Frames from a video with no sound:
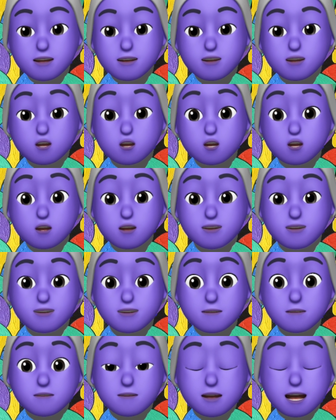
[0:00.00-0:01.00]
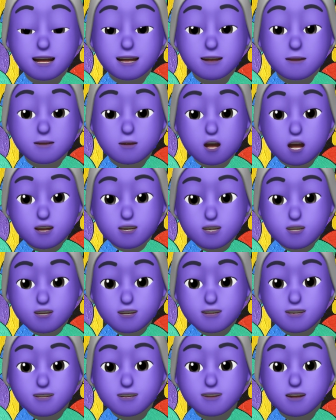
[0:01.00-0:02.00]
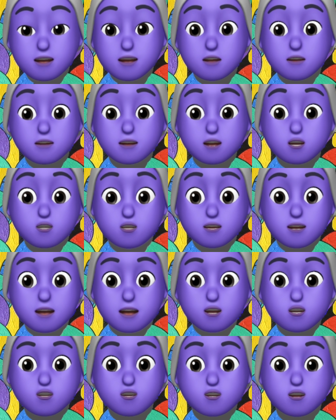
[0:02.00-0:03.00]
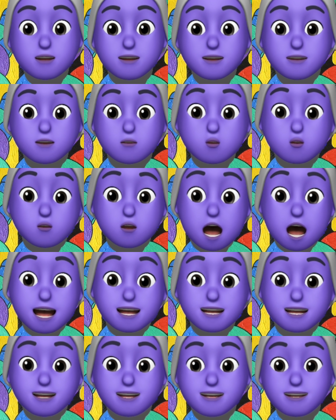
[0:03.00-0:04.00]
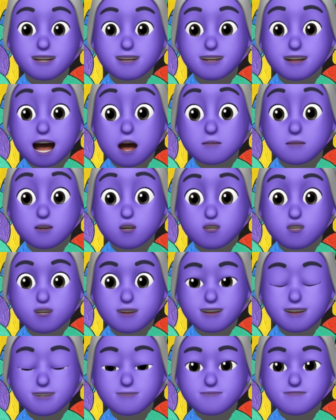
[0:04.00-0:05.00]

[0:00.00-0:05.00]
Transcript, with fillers: that occurs in many branches of introductory organic chemistry.